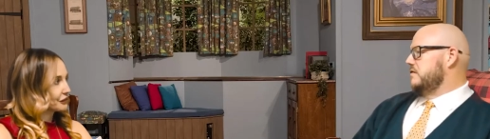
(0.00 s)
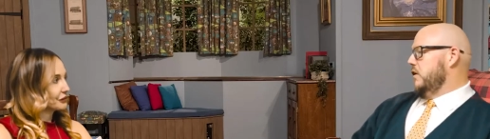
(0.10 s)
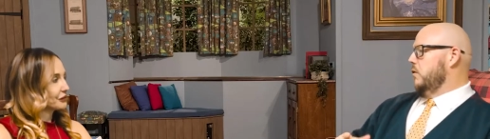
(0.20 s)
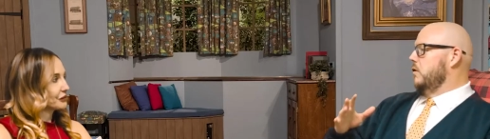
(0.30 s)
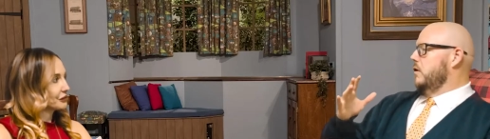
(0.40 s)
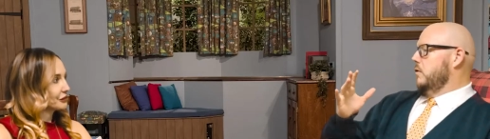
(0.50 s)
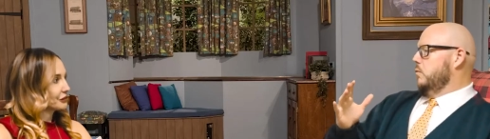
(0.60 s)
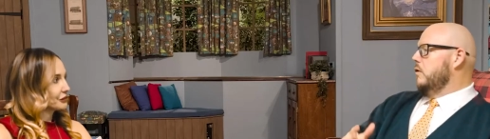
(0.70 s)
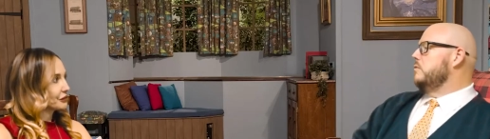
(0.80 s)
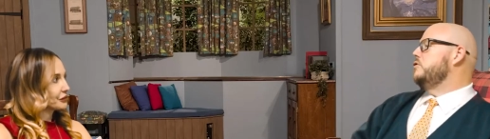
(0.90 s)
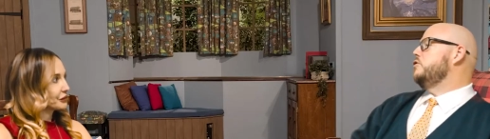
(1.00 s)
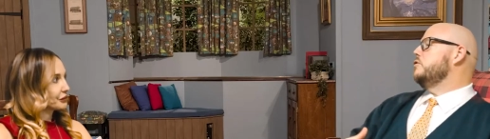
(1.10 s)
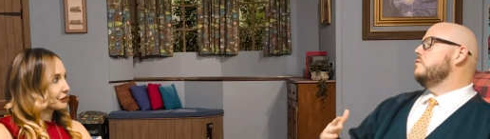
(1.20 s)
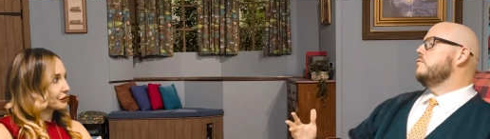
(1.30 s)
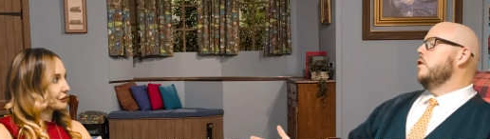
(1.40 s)
Speaker 1: So, what was
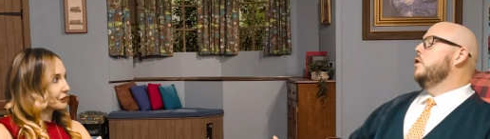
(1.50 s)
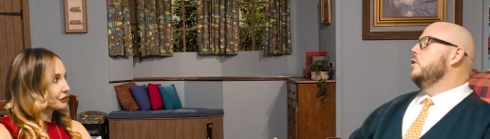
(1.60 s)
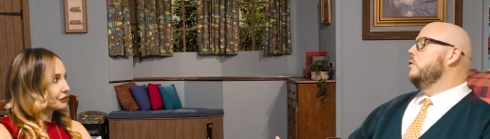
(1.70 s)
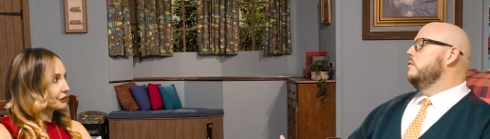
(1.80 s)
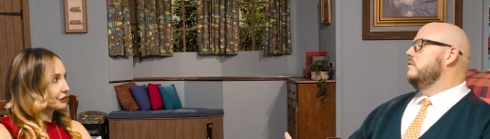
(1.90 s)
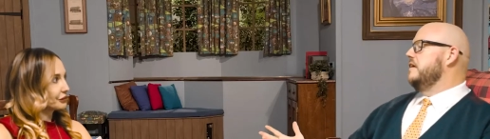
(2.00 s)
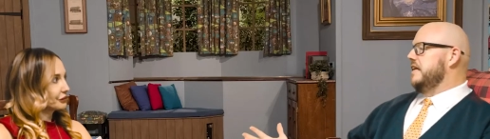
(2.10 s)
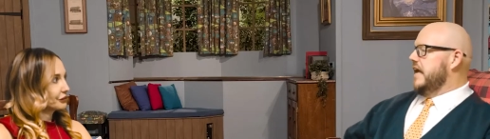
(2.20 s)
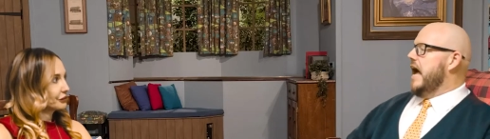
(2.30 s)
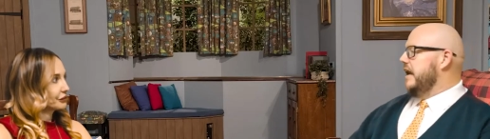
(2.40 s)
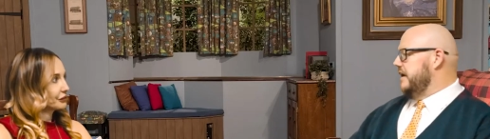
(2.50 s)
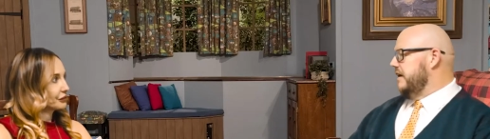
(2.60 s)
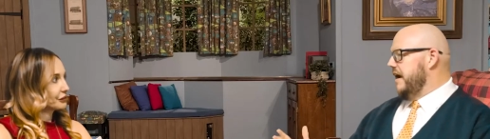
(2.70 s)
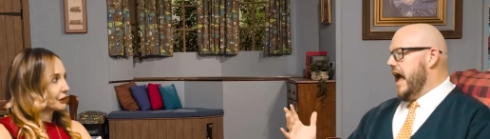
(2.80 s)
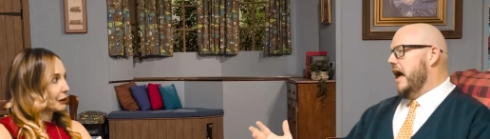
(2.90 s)
your road to get
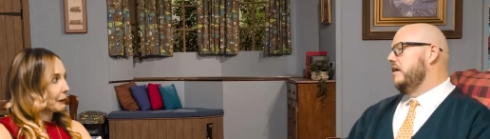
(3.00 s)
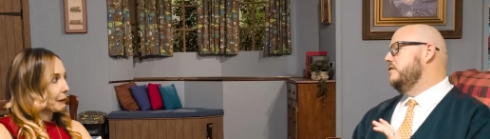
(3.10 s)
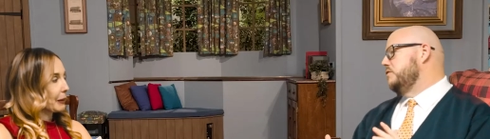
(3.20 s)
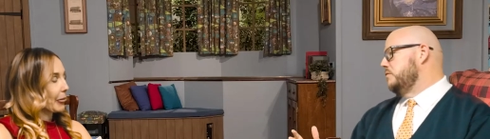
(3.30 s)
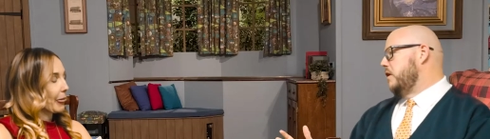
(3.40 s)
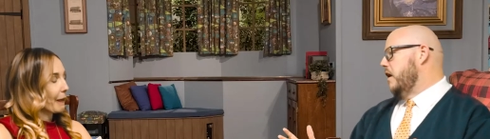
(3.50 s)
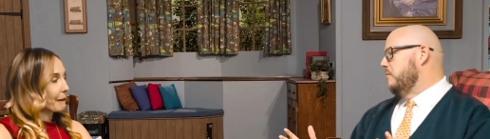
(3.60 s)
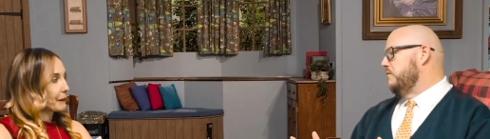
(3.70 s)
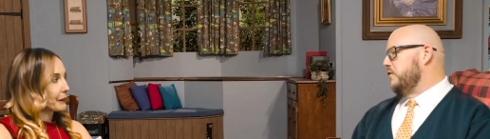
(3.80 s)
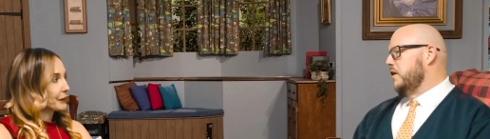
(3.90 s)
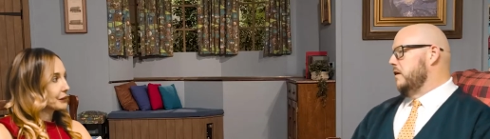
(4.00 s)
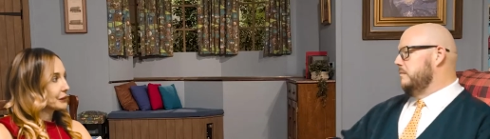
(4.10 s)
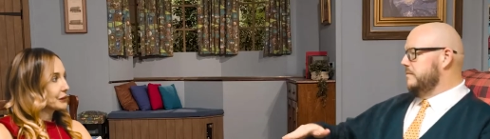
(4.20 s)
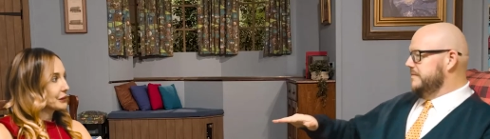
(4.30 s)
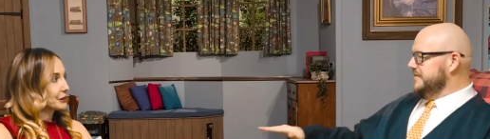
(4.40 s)
here? How did you come
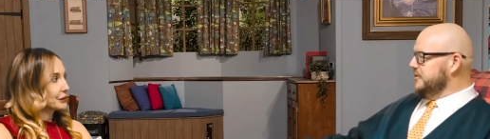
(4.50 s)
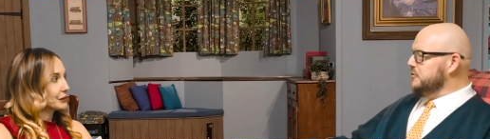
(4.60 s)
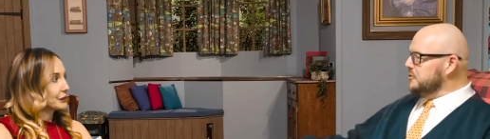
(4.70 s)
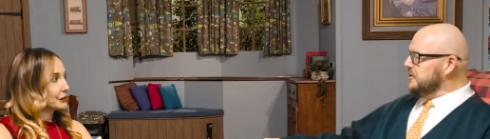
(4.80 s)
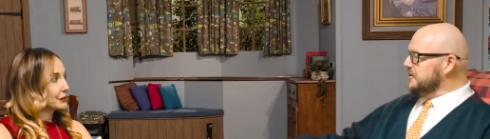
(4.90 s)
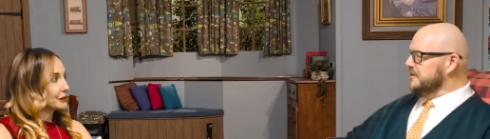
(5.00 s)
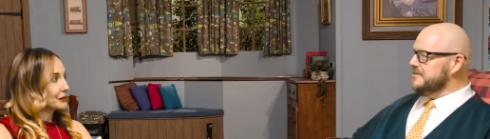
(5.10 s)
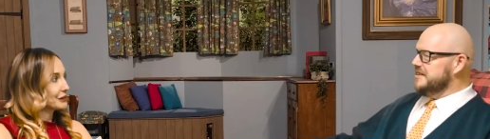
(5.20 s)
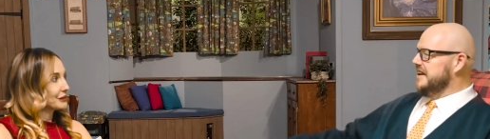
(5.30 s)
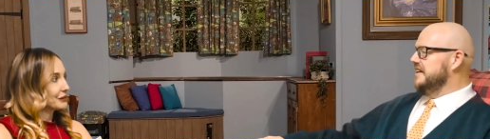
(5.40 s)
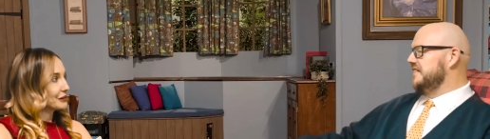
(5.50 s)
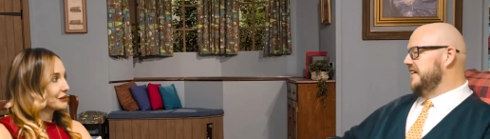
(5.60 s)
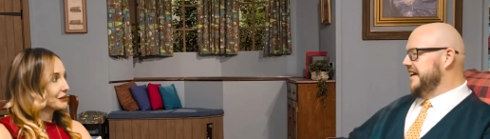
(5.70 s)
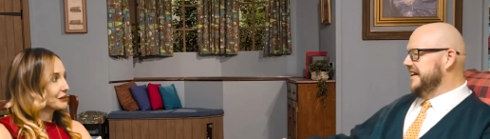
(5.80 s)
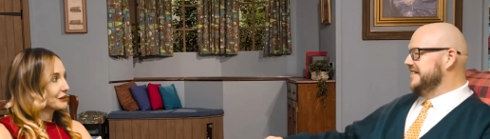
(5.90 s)
from little girl, second
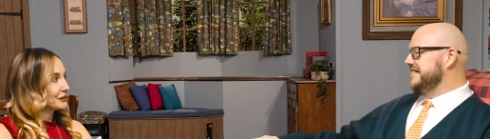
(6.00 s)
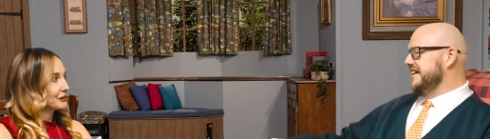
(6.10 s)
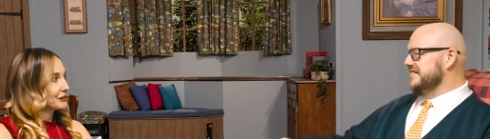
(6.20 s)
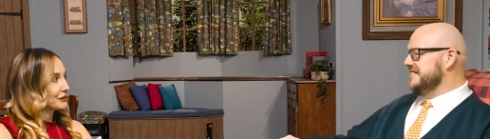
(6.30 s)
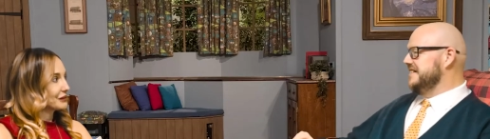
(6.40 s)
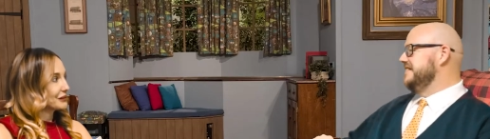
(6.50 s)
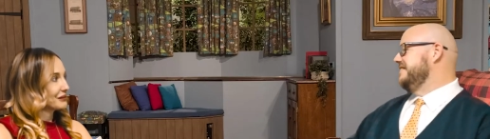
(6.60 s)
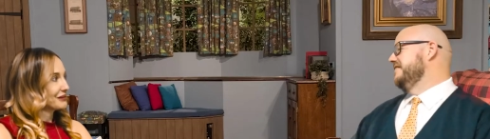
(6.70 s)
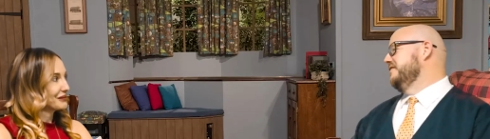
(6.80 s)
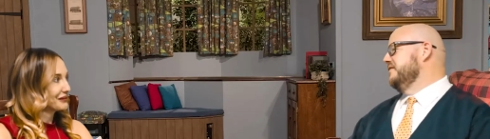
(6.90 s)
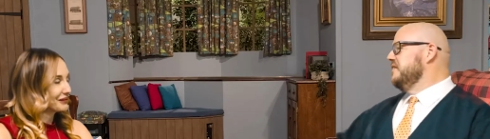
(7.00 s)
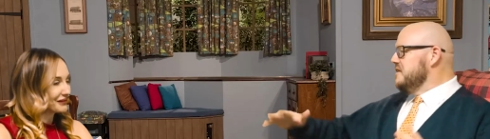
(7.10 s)
grade, Chelsey to